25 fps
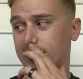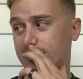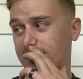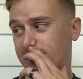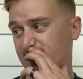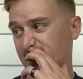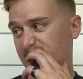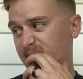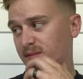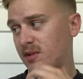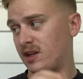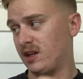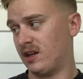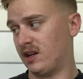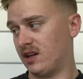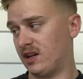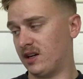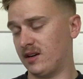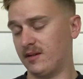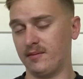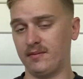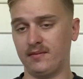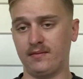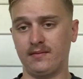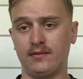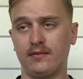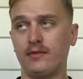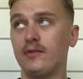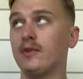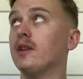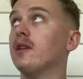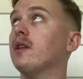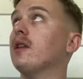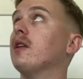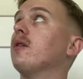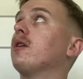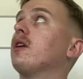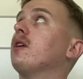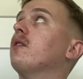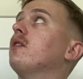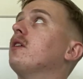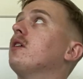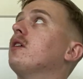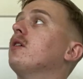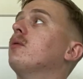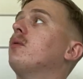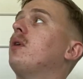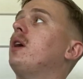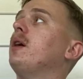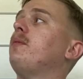the same. Then give it a
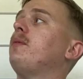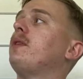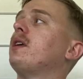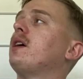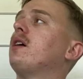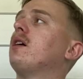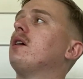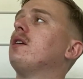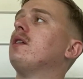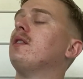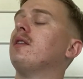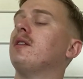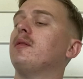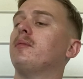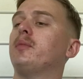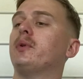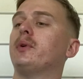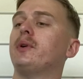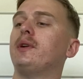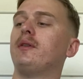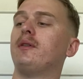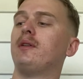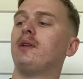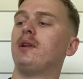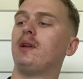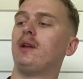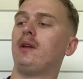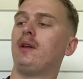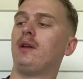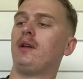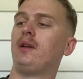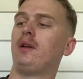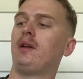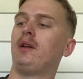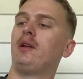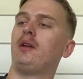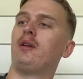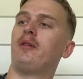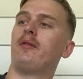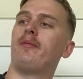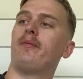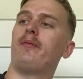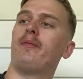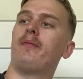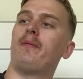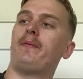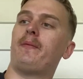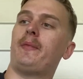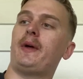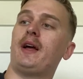good wipe down and then put it
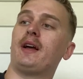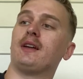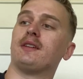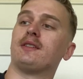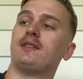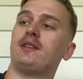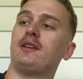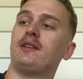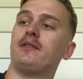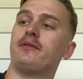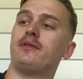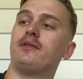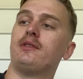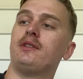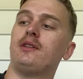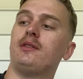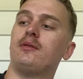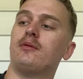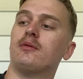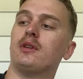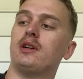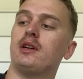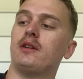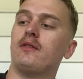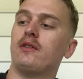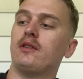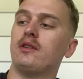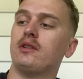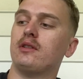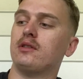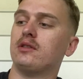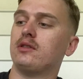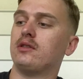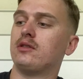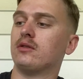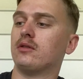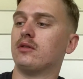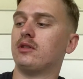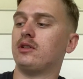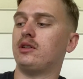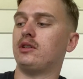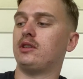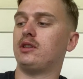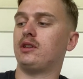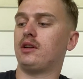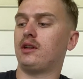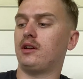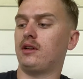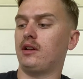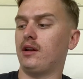back safely in whatever storage
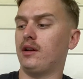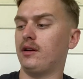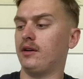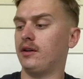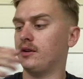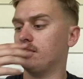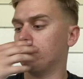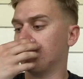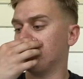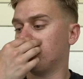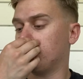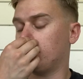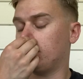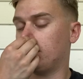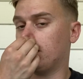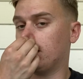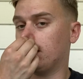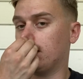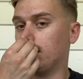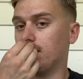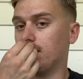you're using it.